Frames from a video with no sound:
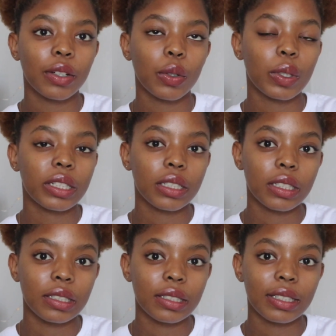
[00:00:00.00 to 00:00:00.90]

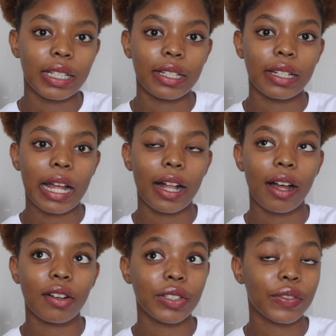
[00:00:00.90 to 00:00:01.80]
questions and
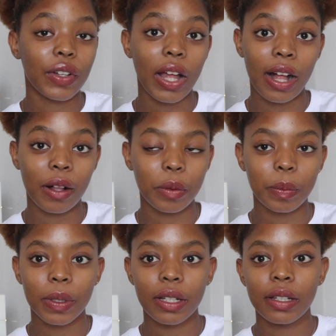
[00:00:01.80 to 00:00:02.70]
ask for help
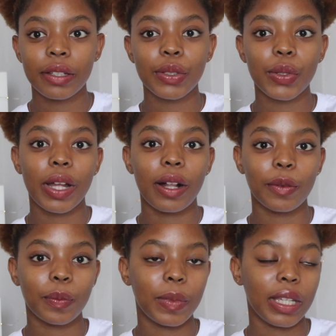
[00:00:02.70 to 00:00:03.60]
to
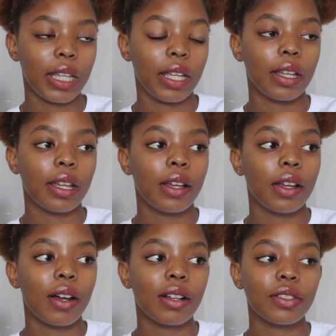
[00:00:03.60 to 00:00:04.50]
help me
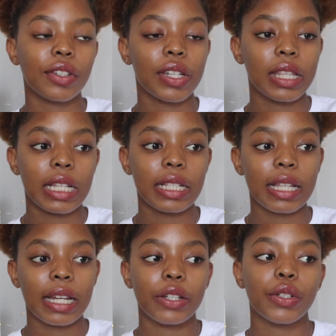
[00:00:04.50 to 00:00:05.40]
on certain things
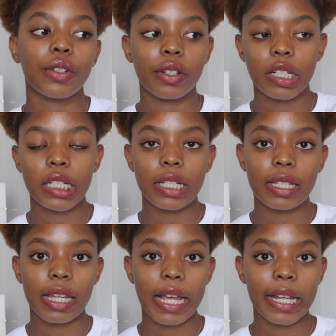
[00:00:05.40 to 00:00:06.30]
that I do not
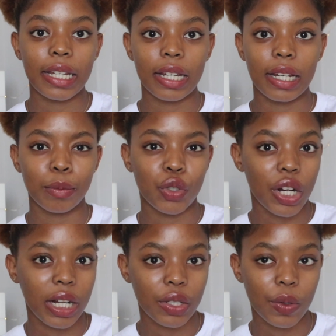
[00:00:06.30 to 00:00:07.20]
understand and I'm
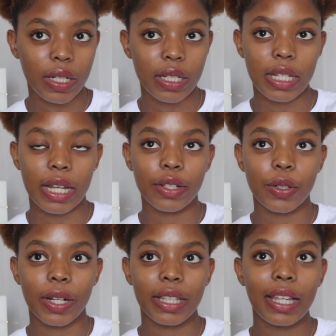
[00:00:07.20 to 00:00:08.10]
trying to understand.
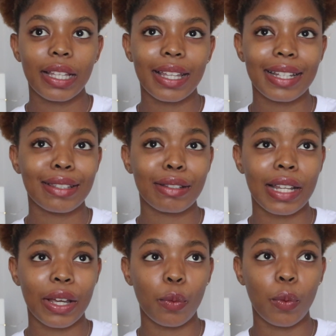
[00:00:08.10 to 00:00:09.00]
So I think that's
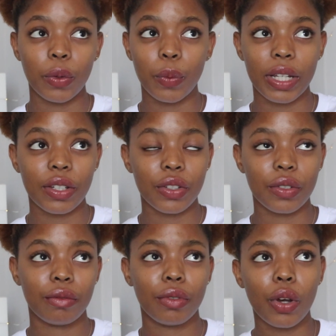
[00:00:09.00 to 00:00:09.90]
like one way to
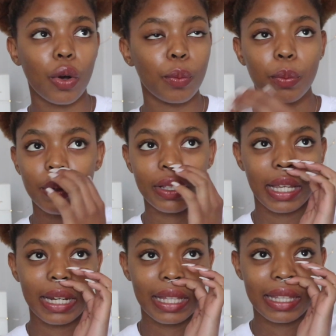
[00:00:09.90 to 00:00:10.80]
cope
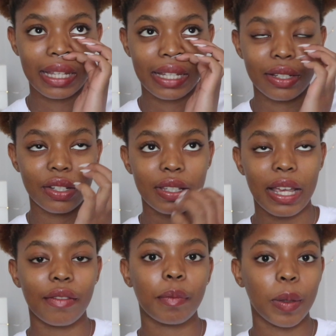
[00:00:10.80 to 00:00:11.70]
with anything, is just
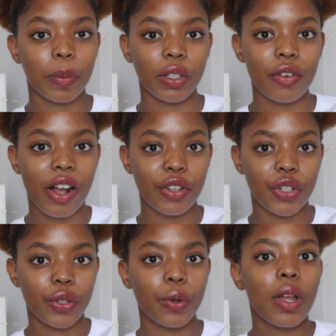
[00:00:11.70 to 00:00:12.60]
have people
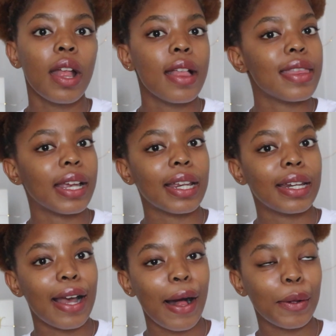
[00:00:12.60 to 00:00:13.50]
around you that
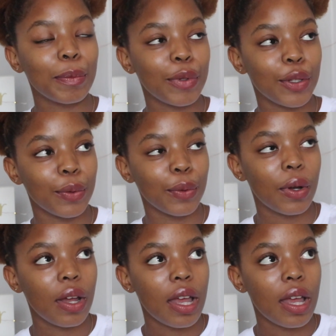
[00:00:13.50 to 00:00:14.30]
can help you